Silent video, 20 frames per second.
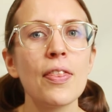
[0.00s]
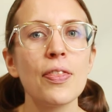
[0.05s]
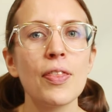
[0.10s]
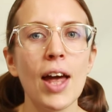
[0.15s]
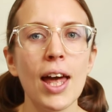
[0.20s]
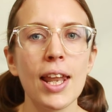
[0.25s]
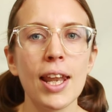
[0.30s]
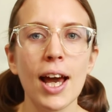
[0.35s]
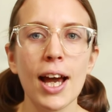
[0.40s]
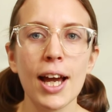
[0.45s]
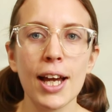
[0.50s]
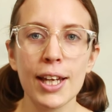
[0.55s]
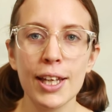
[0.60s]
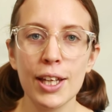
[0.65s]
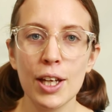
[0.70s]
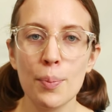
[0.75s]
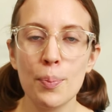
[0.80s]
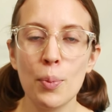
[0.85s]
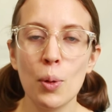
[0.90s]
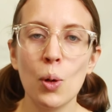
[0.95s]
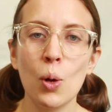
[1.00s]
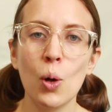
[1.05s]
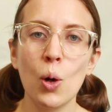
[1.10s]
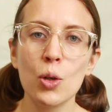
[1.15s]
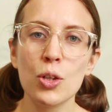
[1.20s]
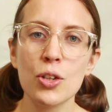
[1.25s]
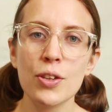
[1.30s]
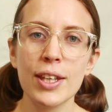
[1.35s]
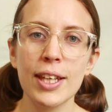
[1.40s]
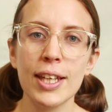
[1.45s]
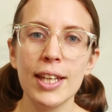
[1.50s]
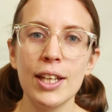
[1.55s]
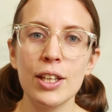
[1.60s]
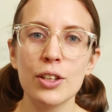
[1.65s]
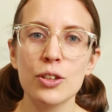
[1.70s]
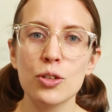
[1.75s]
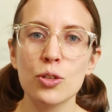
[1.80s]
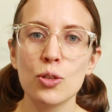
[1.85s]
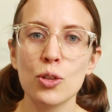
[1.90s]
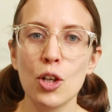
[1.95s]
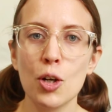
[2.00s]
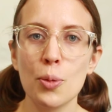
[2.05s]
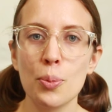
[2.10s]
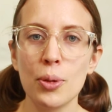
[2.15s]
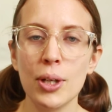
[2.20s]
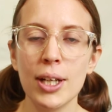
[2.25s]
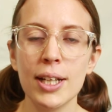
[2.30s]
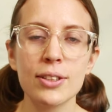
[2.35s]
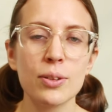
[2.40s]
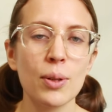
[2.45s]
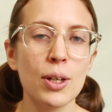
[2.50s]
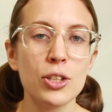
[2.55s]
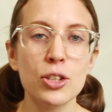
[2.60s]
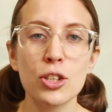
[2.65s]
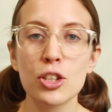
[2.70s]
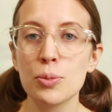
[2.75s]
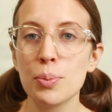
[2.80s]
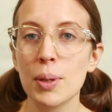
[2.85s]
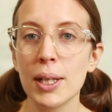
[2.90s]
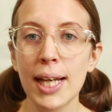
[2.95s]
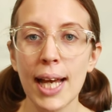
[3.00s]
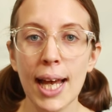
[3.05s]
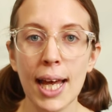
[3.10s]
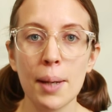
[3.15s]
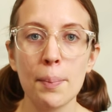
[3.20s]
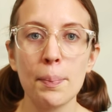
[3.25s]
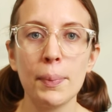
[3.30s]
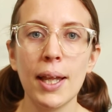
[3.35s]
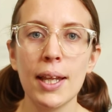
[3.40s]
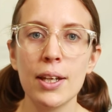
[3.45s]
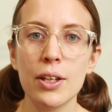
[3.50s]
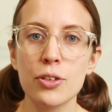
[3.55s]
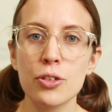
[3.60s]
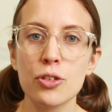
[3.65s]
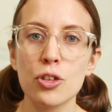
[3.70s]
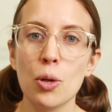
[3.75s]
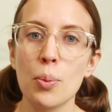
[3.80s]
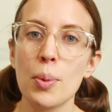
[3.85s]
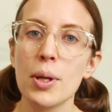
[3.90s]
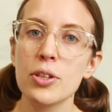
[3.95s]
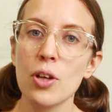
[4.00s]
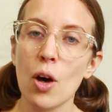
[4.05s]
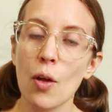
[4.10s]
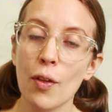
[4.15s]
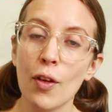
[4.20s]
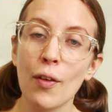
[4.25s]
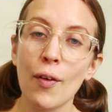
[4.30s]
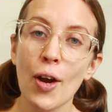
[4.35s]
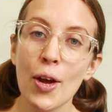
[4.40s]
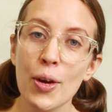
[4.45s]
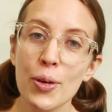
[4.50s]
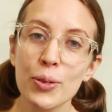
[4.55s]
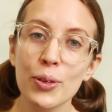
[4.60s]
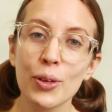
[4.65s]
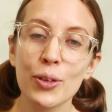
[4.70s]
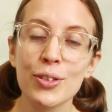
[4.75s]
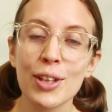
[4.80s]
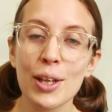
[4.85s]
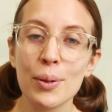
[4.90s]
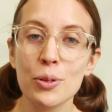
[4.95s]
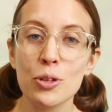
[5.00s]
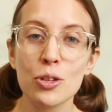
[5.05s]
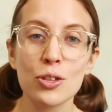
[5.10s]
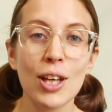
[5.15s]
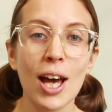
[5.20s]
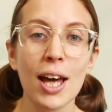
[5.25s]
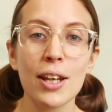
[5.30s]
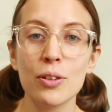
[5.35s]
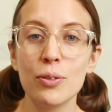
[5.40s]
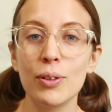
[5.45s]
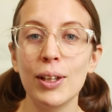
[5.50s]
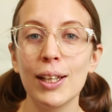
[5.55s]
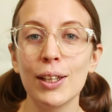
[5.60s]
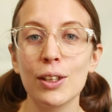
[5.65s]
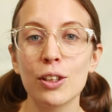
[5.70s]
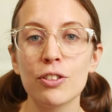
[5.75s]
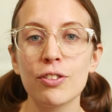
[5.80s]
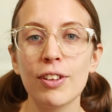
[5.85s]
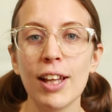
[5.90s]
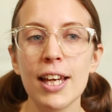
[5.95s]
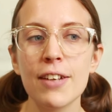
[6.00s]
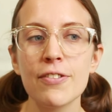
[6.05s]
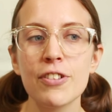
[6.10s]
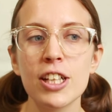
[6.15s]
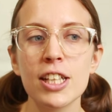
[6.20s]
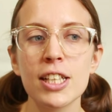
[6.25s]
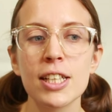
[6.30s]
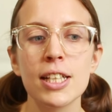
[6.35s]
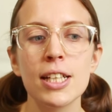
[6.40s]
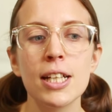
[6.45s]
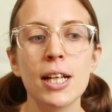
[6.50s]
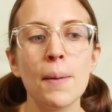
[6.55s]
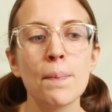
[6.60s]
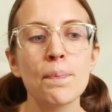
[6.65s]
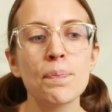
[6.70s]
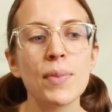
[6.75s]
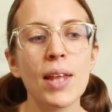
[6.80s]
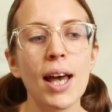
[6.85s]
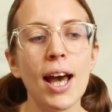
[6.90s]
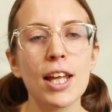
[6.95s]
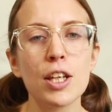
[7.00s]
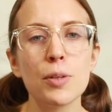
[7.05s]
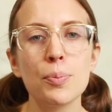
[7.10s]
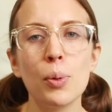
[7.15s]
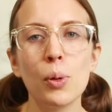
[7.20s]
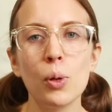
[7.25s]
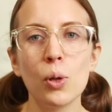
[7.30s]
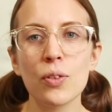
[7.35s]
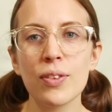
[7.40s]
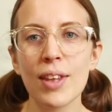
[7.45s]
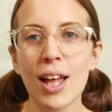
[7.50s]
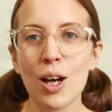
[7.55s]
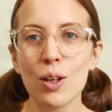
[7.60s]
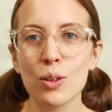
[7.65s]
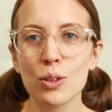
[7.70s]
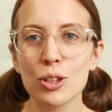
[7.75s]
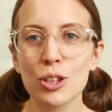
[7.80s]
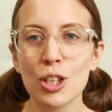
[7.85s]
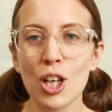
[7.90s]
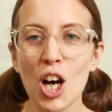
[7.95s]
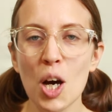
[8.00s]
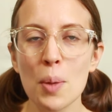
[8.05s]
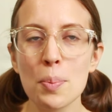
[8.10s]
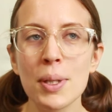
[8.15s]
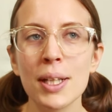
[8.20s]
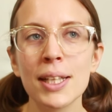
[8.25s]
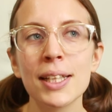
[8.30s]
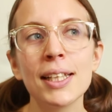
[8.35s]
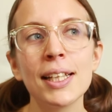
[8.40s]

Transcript: then I poured the strawberry, so I just again blended strawberries on their own because they just had a really good flavour, and poured that on top.